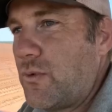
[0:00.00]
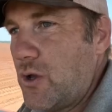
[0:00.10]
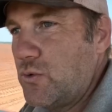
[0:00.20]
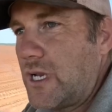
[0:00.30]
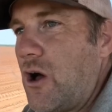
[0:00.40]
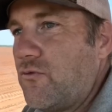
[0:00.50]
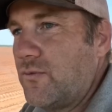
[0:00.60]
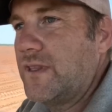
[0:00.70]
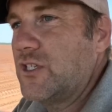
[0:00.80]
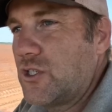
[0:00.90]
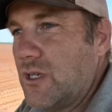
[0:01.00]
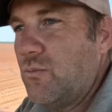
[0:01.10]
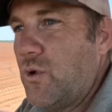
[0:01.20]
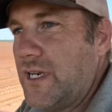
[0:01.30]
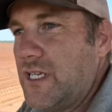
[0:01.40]
rows off with the
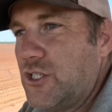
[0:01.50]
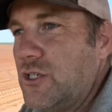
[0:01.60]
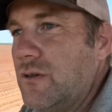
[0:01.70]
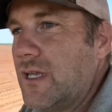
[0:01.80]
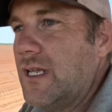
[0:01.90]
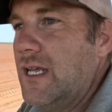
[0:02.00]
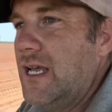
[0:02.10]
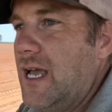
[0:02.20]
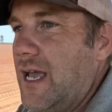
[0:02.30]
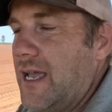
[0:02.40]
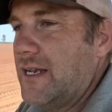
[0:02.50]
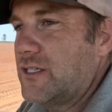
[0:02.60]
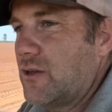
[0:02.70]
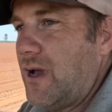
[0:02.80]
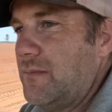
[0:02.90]
sub 1 inch unit, and
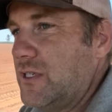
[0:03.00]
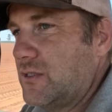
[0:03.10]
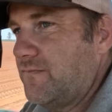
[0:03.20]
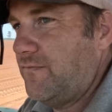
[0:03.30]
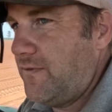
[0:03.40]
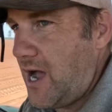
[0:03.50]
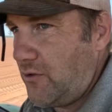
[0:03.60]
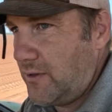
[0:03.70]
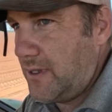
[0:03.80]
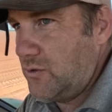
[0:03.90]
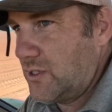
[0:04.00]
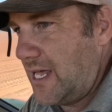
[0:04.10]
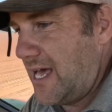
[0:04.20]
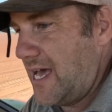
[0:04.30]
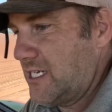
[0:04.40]
so I'm just following those
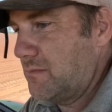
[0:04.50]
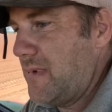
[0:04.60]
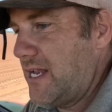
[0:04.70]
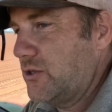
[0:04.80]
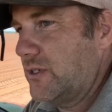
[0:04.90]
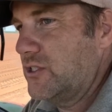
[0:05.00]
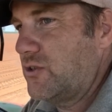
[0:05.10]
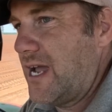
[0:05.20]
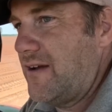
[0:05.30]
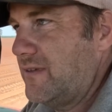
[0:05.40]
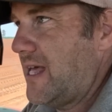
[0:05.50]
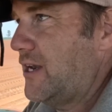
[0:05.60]
lines and manually driving it.